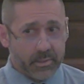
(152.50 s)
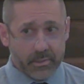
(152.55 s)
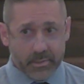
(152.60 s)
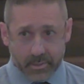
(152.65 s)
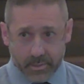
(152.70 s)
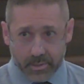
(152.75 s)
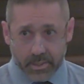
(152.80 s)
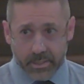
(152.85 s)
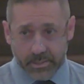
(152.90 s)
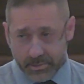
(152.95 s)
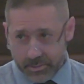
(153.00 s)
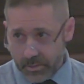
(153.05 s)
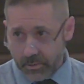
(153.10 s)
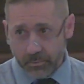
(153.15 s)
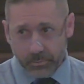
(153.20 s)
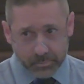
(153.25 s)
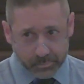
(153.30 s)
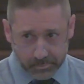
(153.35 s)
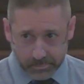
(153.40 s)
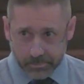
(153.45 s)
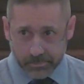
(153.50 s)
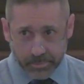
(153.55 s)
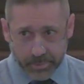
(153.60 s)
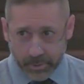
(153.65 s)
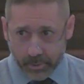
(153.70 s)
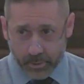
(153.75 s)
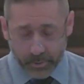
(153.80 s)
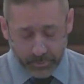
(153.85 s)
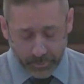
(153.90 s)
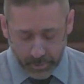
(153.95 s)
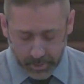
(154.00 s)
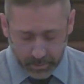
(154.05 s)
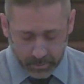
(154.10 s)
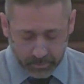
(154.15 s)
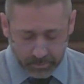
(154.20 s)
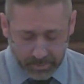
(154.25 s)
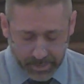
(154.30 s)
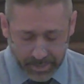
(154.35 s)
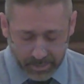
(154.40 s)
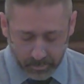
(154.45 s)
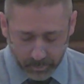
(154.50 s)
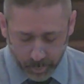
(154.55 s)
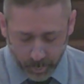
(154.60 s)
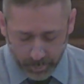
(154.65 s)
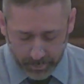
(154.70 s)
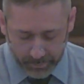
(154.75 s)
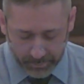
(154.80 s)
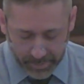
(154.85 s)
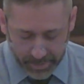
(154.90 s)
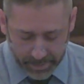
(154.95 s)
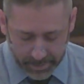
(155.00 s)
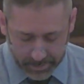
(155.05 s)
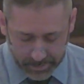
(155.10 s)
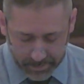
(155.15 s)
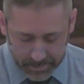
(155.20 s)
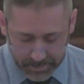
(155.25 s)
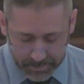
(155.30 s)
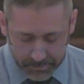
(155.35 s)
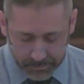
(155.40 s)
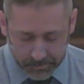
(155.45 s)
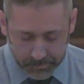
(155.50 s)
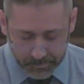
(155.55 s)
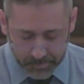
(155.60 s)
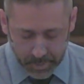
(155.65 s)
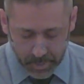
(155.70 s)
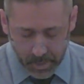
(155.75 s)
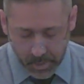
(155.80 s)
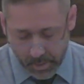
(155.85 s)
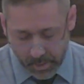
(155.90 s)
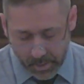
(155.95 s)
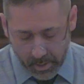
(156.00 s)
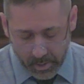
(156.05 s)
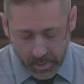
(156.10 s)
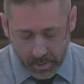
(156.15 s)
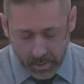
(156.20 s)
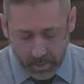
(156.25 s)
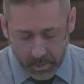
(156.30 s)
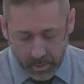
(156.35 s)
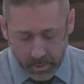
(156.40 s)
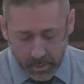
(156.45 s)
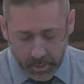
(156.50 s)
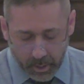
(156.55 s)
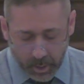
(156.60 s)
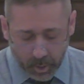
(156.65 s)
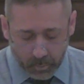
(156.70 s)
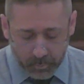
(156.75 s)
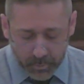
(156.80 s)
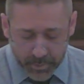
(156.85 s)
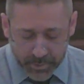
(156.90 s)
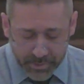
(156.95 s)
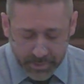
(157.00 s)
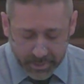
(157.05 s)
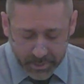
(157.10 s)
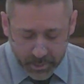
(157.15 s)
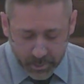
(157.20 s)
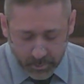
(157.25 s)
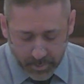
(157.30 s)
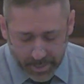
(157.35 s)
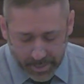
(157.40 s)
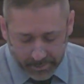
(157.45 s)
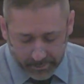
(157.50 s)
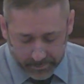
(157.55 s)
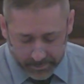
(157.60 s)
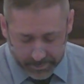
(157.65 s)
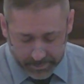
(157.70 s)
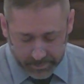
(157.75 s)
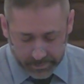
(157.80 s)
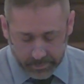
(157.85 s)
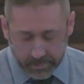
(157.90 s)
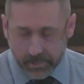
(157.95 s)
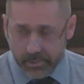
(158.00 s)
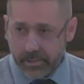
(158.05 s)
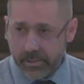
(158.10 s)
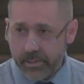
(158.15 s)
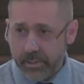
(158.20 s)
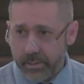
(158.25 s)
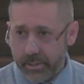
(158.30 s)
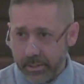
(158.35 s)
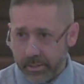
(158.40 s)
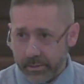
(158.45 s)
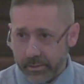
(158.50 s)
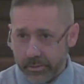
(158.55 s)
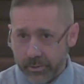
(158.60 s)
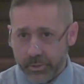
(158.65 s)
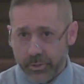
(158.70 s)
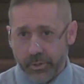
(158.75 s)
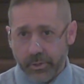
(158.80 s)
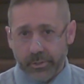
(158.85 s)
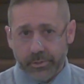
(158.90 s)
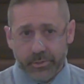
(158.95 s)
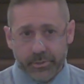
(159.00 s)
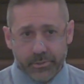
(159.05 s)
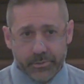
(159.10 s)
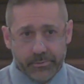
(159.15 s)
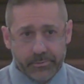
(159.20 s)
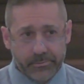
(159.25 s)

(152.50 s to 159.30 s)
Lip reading: And so we all know how important that is. Homosexuality in the church.